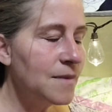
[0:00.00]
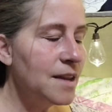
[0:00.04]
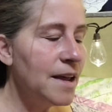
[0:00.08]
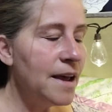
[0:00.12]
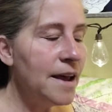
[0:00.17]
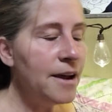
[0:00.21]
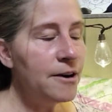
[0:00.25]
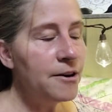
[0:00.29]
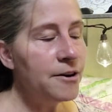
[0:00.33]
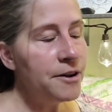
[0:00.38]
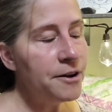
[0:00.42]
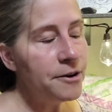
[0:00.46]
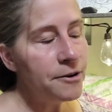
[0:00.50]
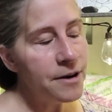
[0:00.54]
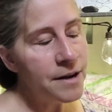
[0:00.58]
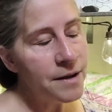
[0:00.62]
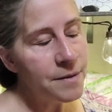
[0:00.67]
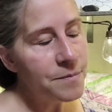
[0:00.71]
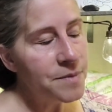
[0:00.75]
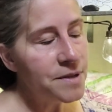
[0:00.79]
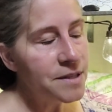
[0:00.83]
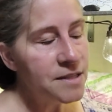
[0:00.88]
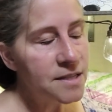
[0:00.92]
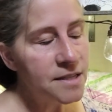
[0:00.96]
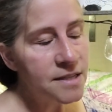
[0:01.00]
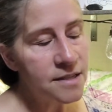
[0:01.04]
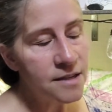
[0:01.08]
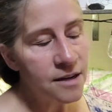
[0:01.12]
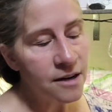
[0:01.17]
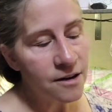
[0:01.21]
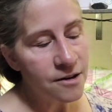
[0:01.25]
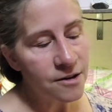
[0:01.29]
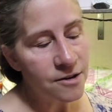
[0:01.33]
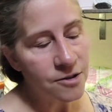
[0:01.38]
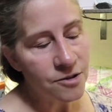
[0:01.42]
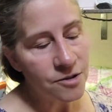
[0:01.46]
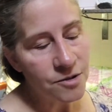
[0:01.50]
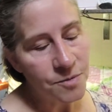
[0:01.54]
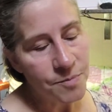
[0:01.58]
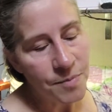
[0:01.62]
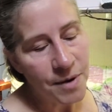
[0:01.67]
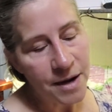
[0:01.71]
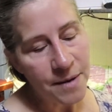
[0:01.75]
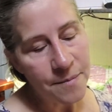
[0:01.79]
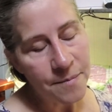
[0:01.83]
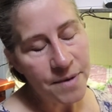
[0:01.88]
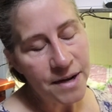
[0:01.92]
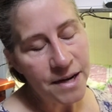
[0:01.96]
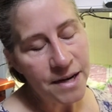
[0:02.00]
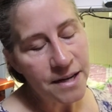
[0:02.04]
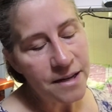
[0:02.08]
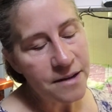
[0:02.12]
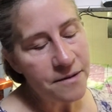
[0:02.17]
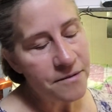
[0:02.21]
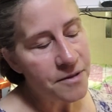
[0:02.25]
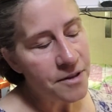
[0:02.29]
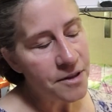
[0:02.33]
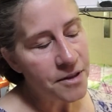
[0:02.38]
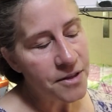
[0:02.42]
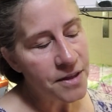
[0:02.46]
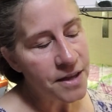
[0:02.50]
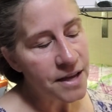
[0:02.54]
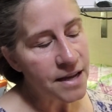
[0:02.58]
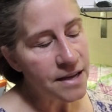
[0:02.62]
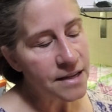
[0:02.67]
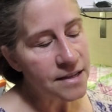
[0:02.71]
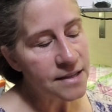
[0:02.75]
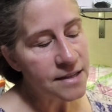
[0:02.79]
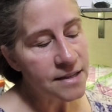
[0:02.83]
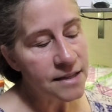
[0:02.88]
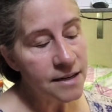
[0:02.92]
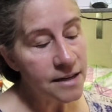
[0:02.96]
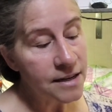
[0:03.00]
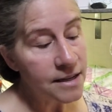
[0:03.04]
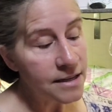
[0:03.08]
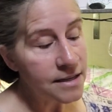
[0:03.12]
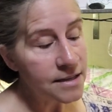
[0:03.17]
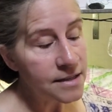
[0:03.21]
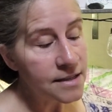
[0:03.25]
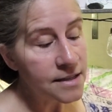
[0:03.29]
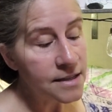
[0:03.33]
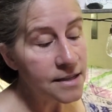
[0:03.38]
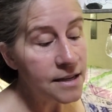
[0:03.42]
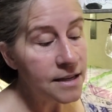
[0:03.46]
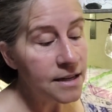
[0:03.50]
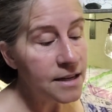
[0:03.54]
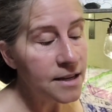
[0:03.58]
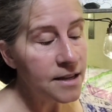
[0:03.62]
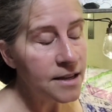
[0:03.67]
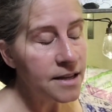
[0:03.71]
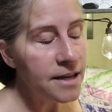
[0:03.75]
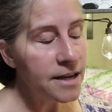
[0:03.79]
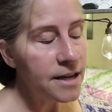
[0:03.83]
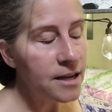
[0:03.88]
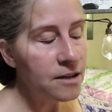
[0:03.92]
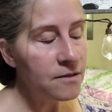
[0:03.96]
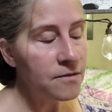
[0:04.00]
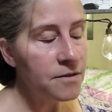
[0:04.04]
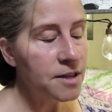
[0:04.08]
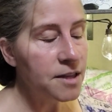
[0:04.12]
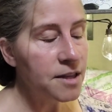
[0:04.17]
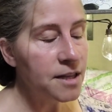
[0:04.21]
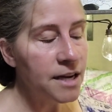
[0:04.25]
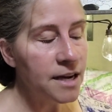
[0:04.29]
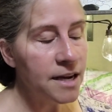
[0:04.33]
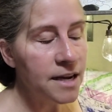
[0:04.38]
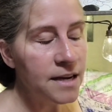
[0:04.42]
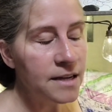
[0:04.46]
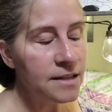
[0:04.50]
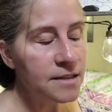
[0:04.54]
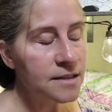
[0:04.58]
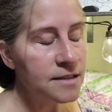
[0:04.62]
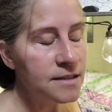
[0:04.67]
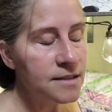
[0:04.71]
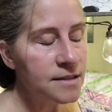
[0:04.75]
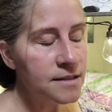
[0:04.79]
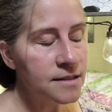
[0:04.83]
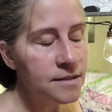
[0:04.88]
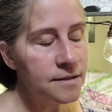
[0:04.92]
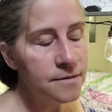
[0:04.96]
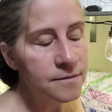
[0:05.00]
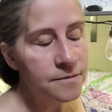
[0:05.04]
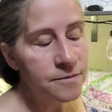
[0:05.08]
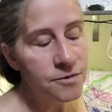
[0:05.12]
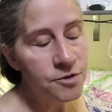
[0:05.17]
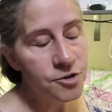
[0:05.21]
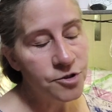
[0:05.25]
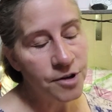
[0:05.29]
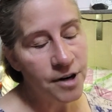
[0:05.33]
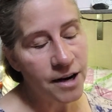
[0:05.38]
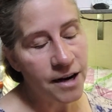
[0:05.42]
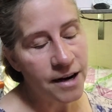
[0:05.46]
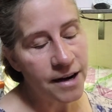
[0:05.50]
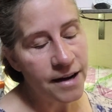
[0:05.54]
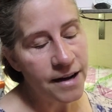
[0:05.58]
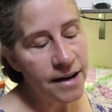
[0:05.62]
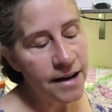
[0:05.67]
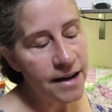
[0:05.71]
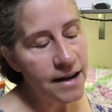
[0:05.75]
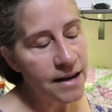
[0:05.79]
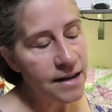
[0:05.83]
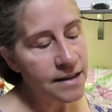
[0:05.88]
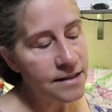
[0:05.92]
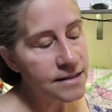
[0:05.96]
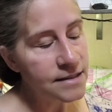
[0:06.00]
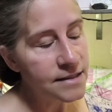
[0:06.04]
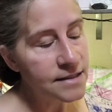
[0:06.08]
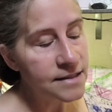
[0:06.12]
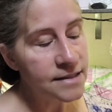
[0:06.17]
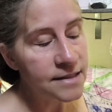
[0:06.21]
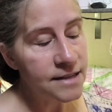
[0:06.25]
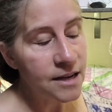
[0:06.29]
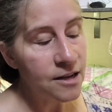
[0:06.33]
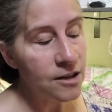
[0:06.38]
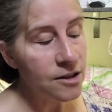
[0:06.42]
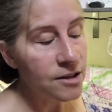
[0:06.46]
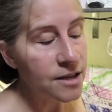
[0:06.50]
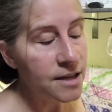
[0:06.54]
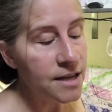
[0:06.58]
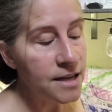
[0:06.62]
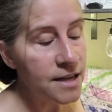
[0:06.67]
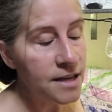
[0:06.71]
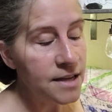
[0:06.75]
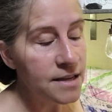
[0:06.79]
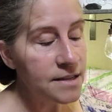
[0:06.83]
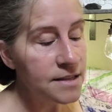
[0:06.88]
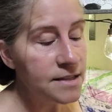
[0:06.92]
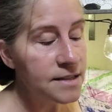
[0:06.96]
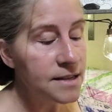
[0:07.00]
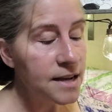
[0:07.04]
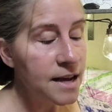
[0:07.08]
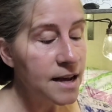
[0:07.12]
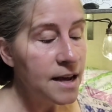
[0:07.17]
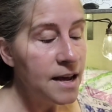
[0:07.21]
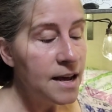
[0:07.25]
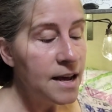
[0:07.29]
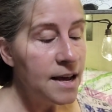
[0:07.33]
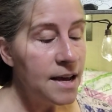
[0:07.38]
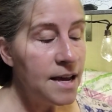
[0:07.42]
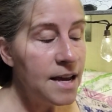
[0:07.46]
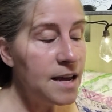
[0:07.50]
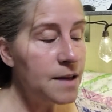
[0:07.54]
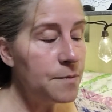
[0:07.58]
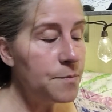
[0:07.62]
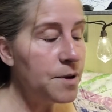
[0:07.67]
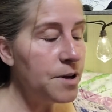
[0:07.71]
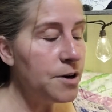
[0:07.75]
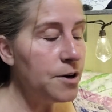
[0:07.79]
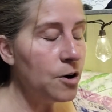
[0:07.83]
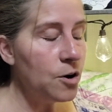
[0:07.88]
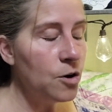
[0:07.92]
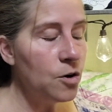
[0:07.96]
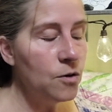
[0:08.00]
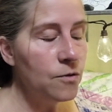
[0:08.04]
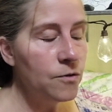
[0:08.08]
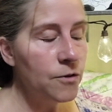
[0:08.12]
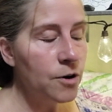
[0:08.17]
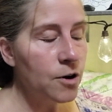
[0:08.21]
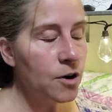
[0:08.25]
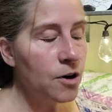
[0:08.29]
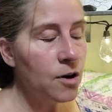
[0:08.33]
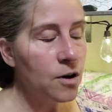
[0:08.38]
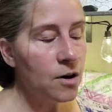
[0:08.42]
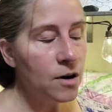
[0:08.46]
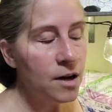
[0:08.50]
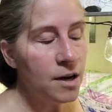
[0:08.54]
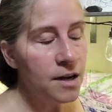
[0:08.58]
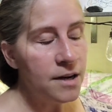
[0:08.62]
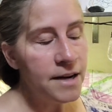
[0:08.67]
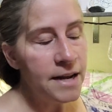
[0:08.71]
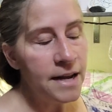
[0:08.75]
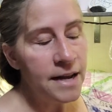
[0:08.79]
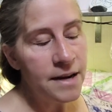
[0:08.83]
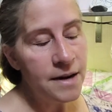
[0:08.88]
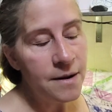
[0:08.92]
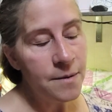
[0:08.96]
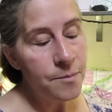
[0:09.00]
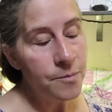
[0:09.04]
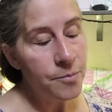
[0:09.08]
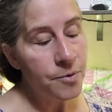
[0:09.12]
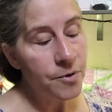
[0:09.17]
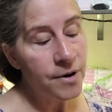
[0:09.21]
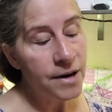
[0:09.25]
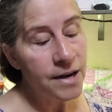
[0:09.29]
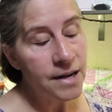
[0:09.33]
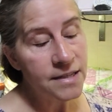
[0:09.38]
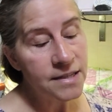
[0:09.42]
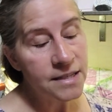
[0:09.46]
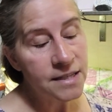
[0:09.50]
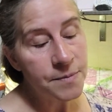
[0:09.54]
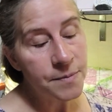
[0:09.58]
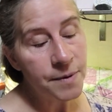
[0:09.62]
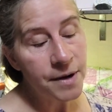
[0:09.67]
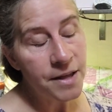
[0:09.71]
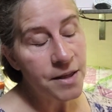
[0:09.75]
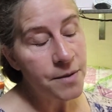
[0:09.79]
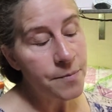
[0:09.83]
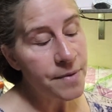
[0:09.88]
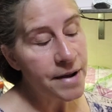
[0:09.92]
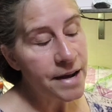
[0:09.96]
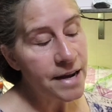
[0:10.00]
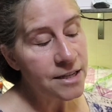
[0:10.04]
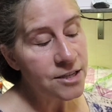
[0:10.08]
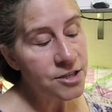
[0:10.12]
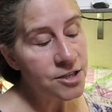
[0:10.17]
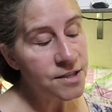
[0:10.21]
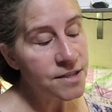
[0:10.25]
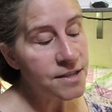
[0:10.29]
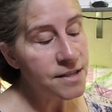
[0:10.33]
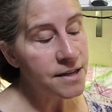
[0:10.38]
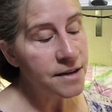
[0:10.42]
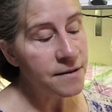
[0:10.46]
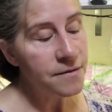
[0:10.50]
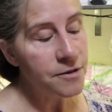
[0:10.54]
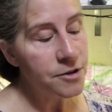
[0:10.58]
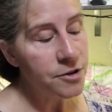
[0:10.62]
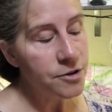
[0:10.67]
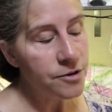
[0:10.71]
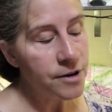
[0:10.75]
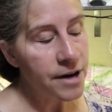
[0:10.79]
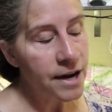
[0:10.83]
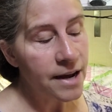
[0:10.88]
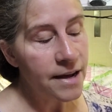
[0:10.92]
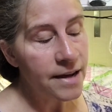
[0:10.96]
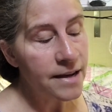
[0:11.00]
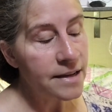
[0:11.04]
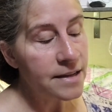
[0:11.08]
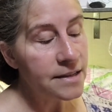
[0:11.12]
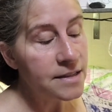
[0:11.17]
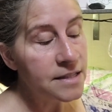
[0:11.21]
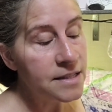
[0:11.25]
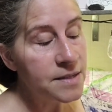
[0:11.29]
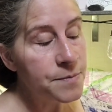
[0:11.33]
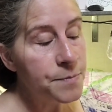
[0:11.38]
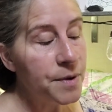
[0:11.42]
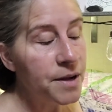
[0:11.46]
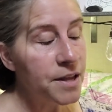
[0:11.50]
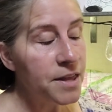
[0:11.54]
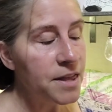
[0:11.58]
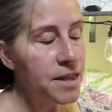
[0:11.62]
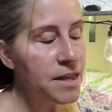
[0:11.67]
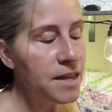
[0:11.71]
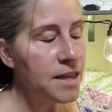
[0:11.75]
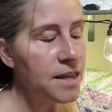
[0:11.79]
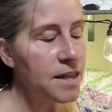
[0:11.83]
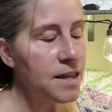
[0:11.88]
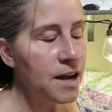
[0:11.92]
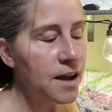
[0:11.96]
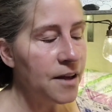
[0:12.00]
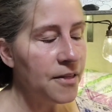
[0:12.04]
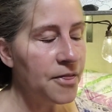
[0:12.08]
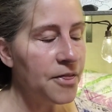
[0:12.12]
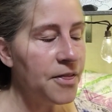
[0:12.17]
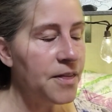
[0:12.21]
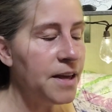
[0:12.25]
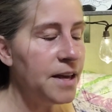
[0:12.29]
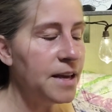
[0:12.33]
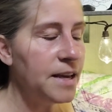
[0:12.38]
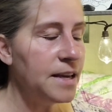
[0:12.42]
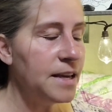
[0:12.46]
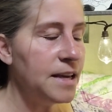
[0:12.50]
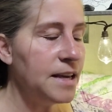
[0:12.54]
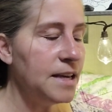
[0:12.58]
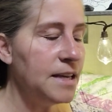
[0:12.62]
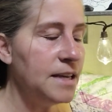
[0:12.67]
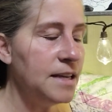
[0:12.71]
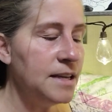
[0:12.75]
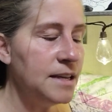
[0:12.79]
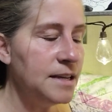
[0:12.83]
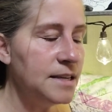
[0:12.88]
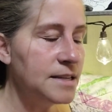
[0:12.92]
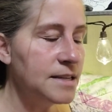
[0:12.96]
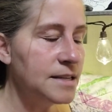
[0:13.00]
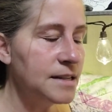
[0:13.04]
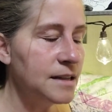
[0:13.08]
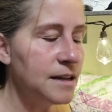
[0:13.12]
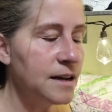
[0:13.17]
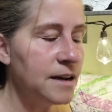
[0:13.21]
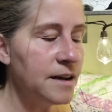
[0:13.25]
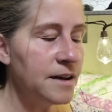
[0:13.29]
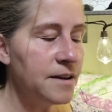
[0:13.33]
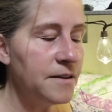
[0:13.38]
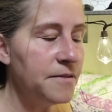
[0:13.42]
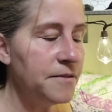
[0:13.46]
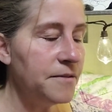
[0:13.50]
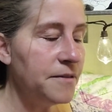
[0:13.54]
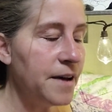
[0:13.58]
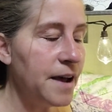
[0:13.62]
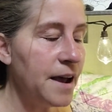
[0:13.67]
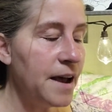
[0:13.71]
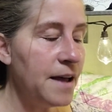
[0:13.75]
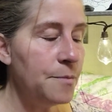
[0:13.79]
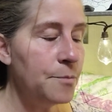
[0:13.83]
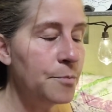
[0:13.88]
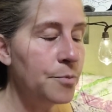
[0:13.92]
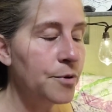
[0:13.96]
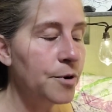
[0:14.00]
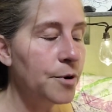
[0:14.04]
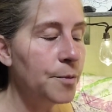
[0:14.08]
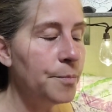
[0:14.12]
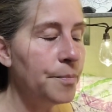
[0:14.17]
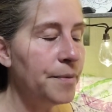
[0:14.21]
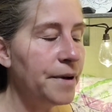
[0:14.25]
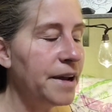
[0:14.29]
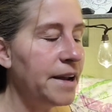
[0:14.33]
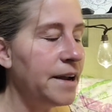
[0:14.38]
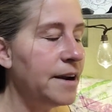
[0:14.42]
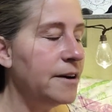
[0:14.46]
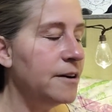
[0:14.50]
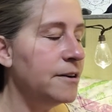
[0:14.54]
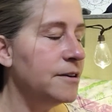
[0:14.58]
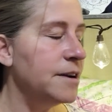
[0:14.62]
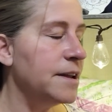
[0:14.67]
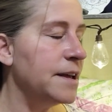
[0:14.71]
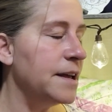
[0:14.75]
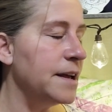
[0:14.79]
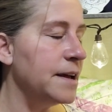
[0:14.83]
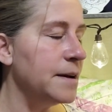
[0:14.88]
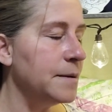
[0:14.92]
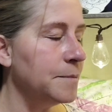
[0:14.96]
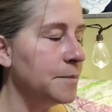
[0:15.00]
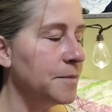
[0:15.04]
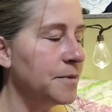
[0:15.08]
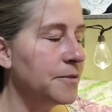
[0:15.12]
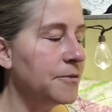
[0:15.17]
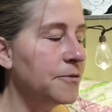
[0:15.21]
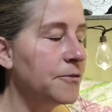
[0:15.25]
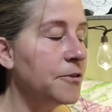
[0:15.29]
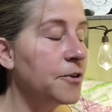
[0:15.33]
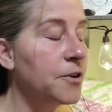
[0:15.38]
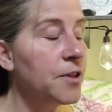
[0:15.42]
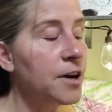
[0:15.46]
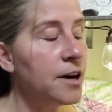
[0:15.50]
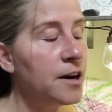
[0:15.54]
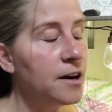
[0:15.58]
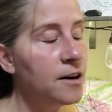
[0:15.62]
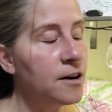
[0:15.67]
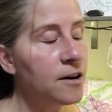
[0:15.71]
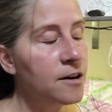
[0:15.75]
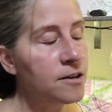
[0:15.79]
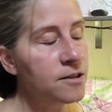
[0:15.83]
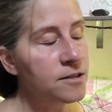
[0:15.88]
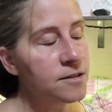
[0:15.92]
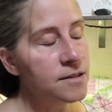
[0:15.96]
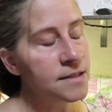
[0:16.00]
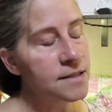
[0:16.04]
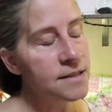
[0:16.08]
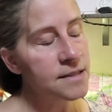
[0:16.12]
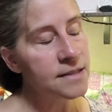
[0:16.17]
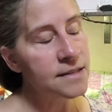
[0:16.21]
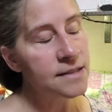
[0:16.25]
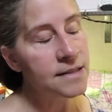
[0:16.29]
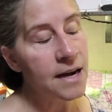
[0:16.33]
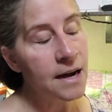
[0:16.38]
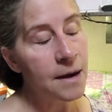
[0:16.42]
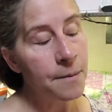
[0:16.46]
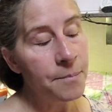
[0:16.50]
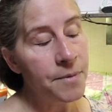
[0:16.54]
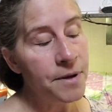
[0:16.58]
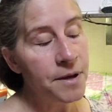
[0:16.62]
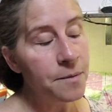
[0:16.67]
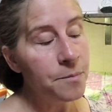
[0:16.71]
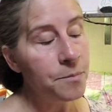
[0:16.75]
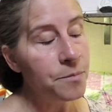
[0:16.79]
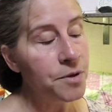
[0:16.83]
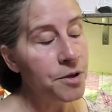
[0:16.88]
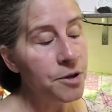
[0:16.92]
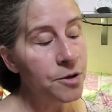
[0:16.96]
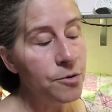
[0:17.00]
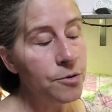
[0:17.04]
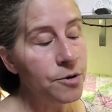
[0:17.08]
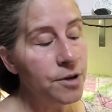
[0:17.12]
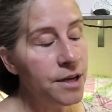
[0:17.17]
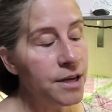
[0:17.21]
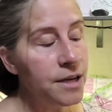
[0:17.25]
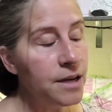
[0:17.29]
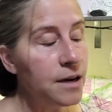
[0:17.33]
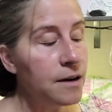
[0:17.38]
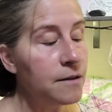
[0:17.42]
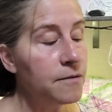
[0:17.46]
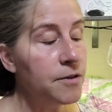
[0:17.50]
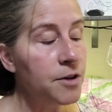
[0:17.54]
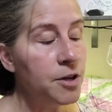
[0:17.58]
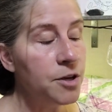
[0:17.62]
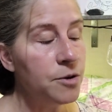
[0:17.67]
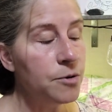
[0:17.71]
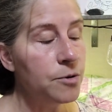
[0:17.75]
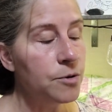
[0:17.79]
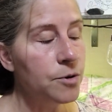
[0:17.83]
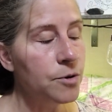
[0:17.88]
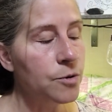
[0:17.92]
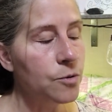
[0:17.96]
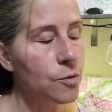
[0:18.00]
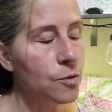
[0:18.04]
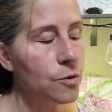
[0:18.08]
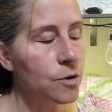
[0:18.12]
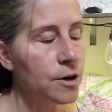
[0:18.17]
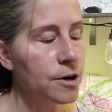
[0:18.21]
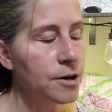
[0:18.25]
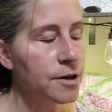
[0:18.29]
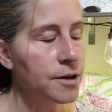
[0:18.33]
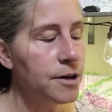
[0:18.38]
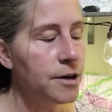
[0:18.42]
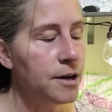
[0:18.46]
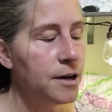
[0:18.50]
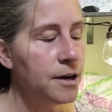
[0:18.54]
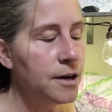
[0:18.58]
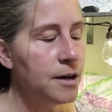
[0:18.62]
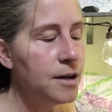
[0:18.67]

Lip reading: Harrier had been startled by many of the things that he had seen in the elven lands. Dryads, selkies. He had been overawed and impressed by the majesty of the dragons, but nothing in his life had prepared him for the heart-stopping beauty of a unicorn.